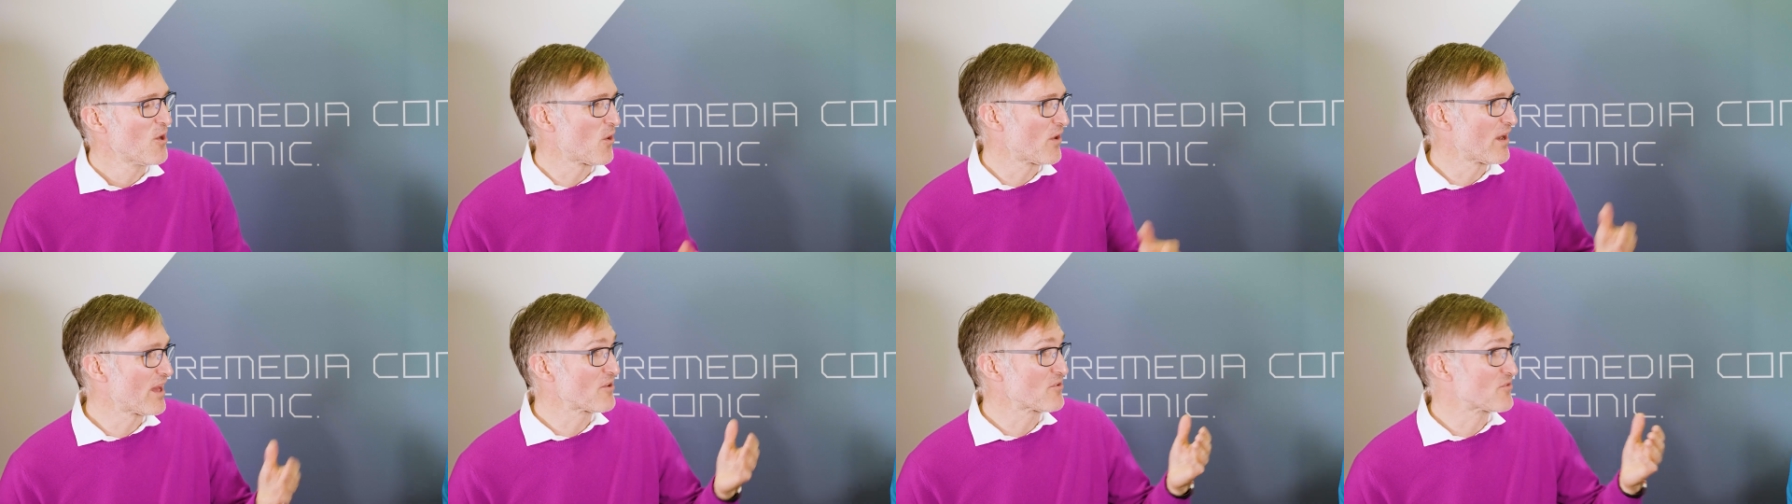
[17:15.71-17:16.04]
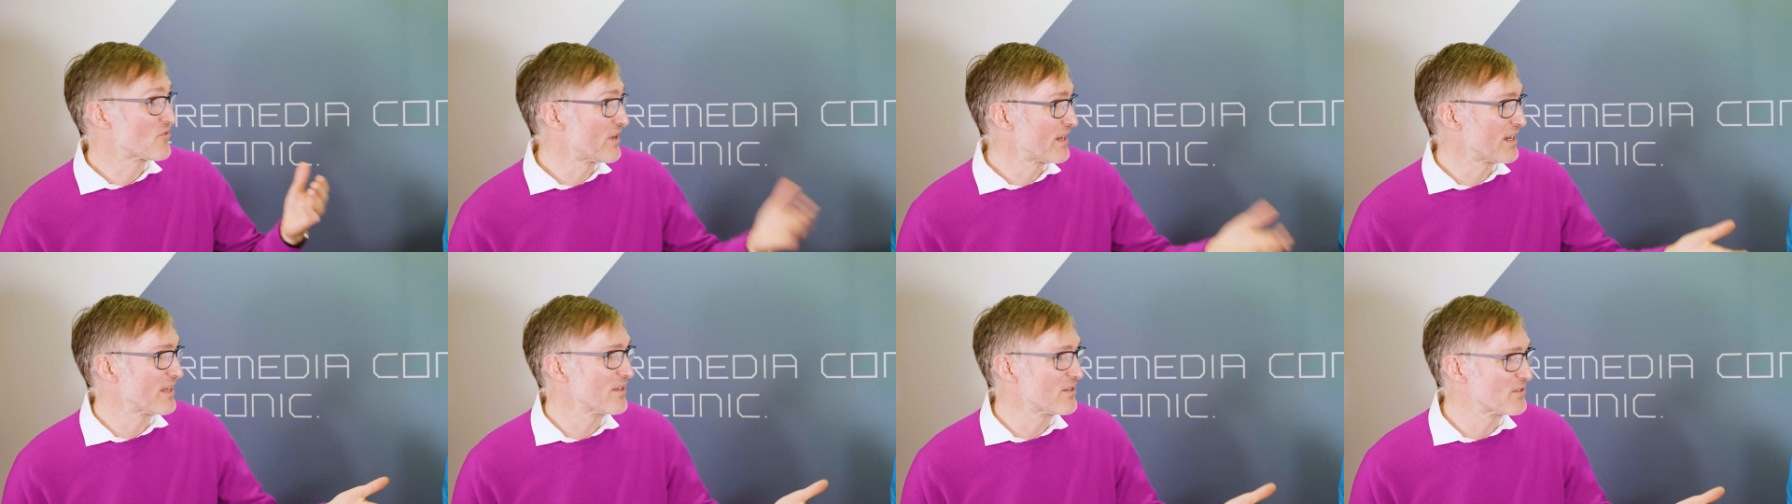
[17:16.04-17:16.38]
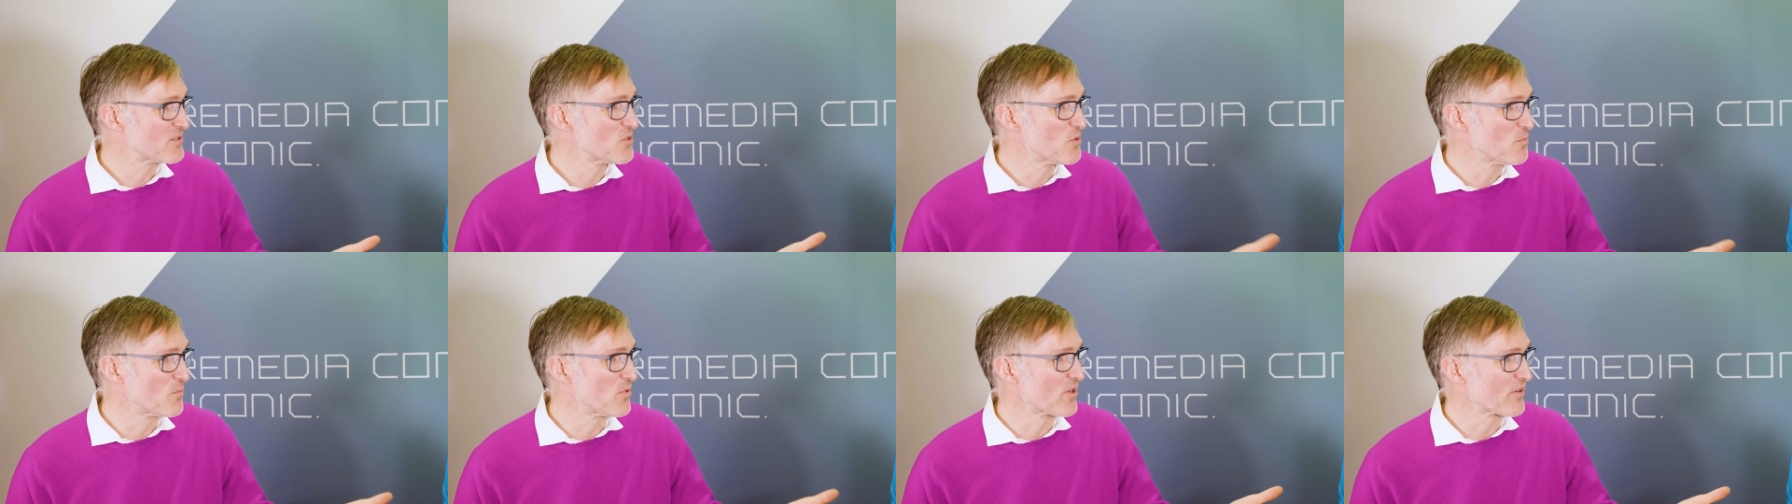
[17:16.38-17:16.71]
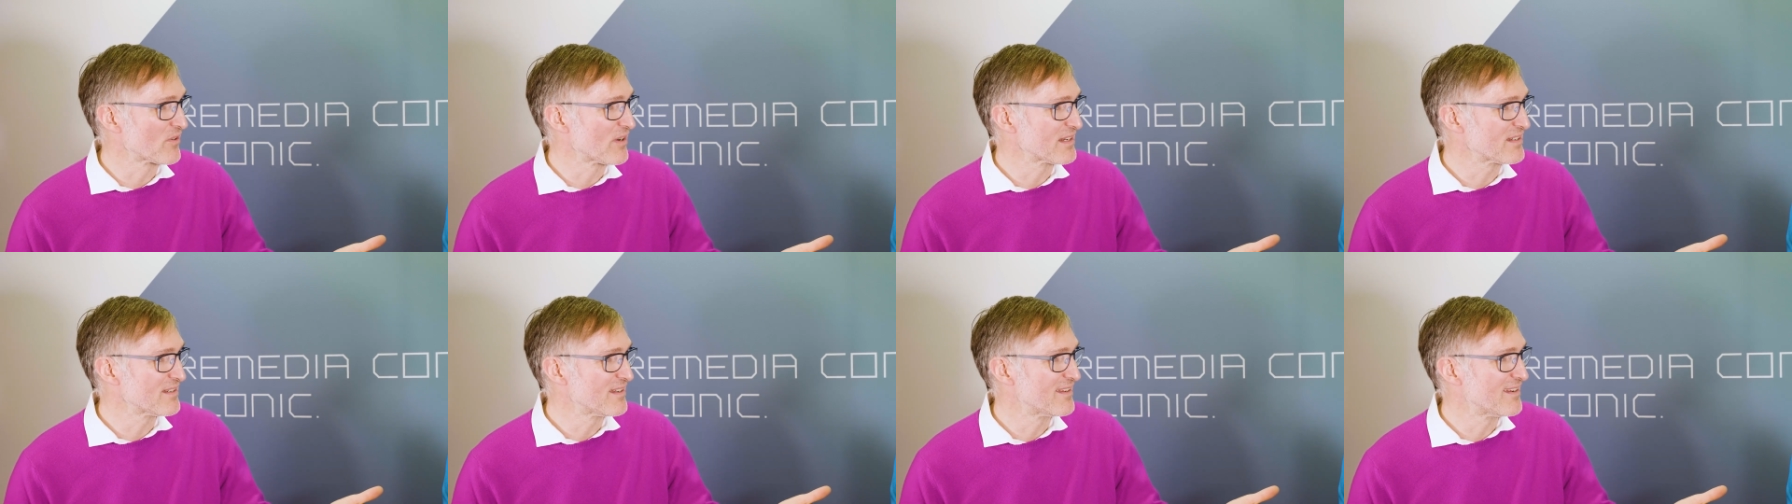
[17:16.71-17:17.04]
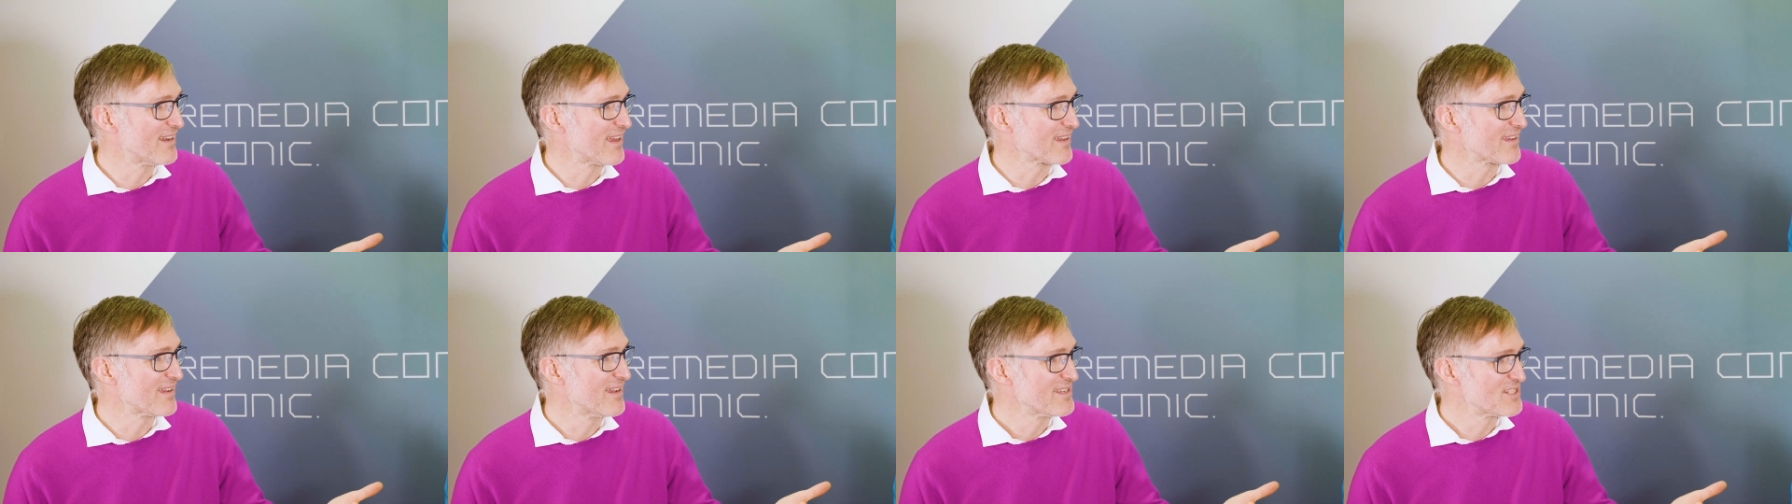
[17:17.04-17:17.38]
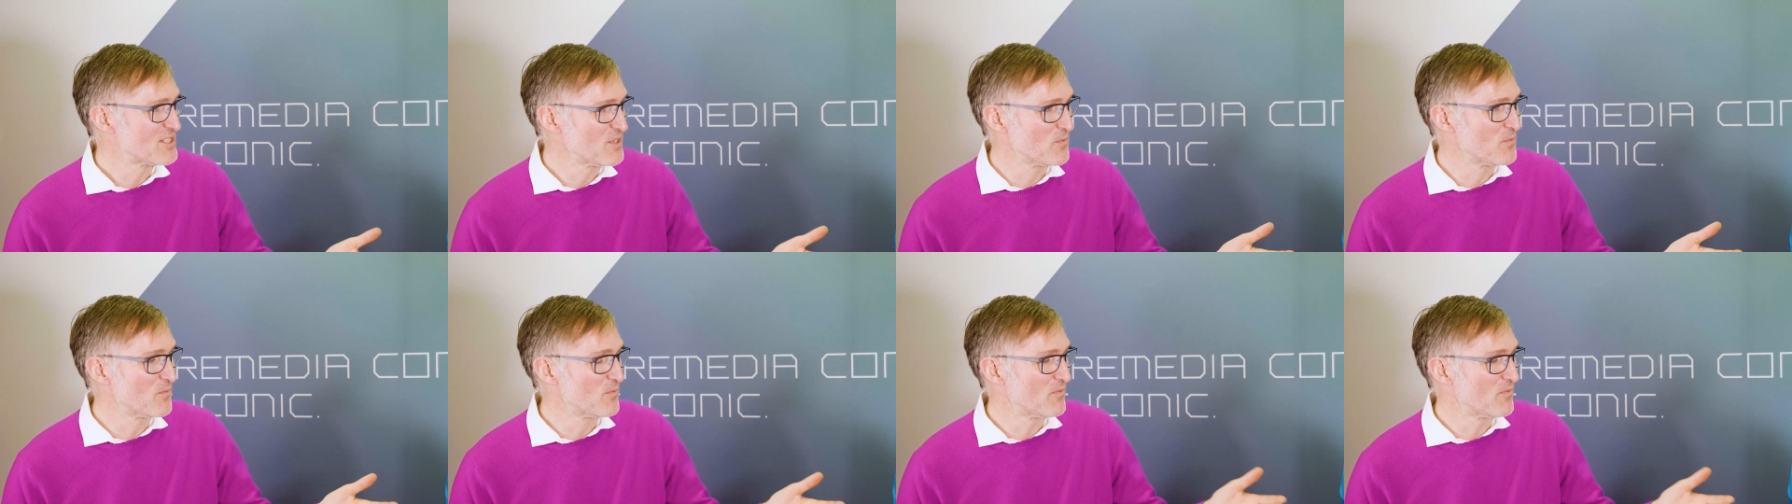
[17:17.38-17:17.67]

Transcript: Or now Greta Thunberg, right? Yep. Like she